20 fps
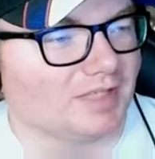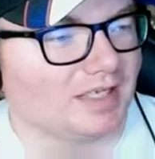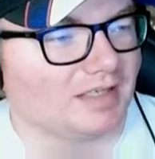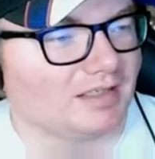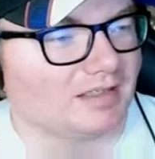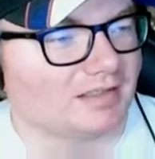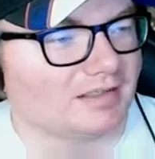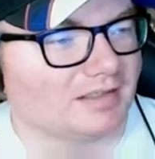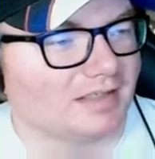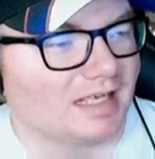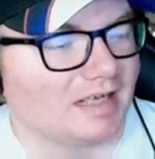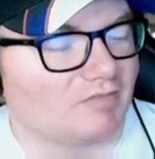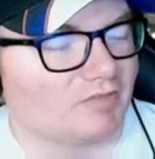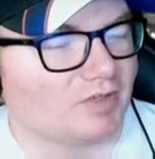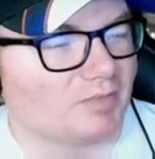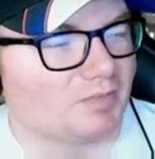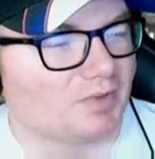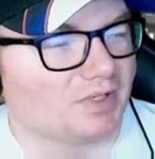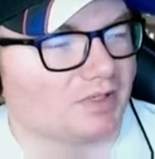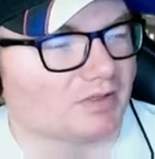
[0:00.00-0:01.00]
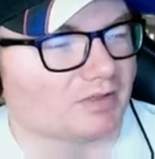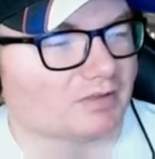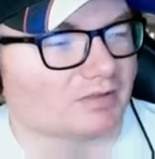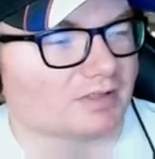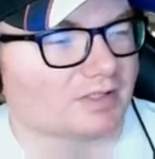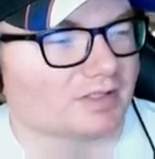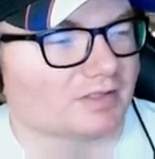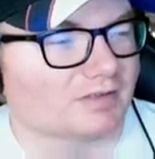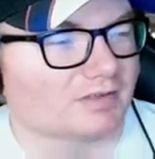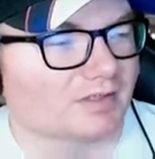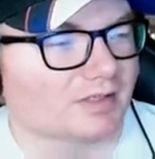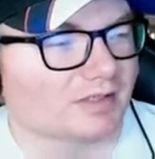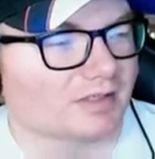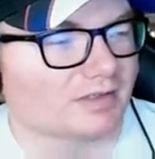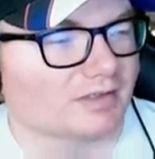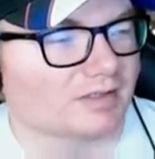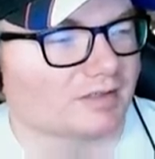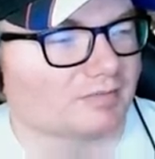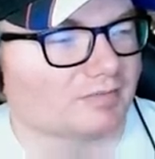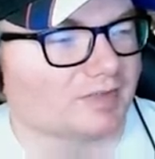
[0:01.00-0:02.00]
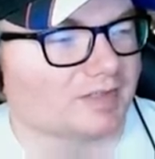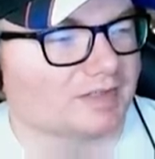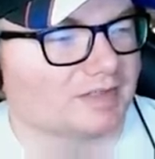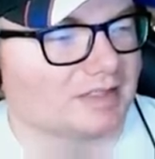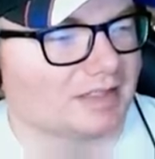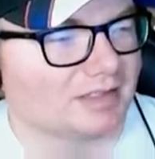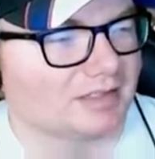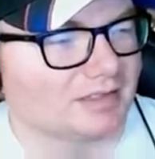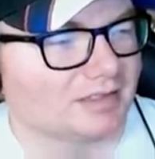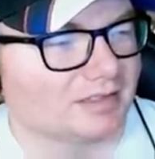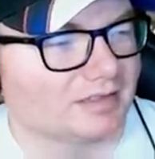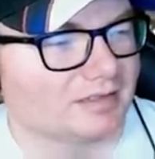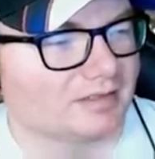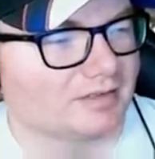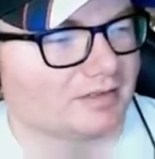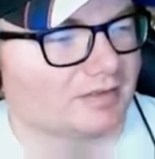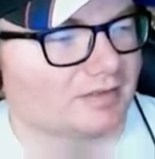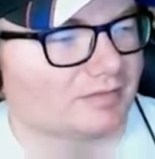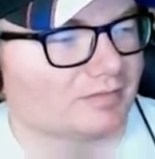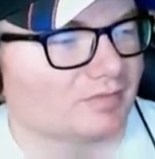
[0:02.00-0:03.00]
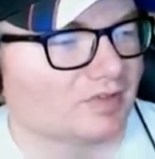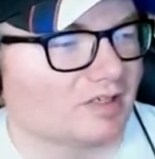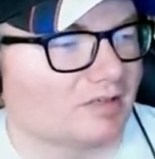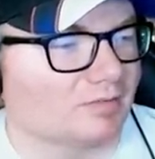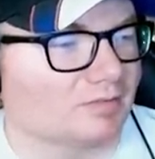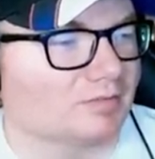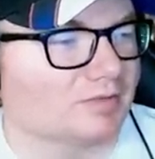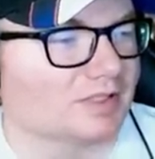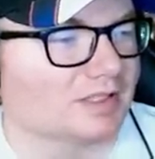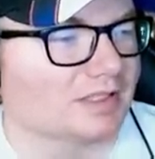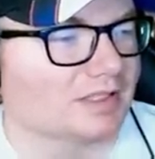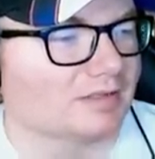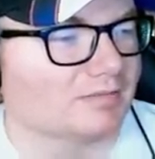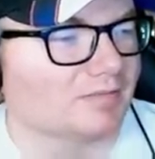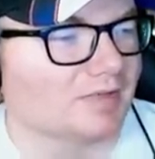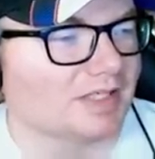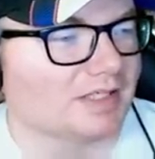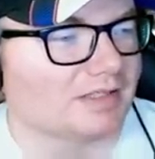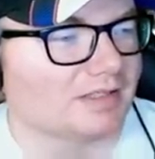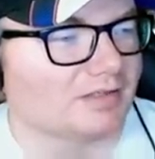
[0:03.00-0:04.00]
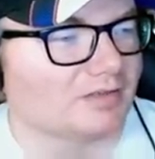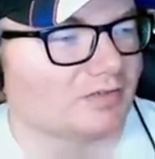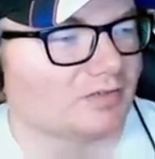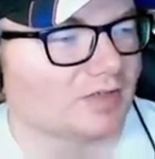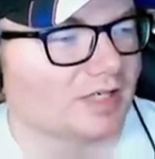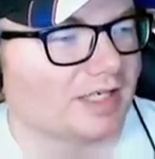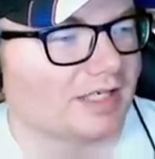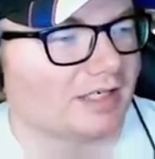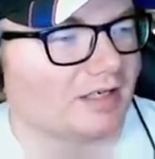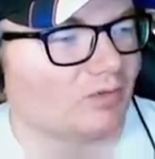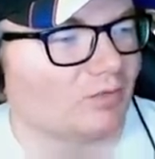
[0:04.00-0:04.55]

That having to pit earlier there than intended probably didn't make it great.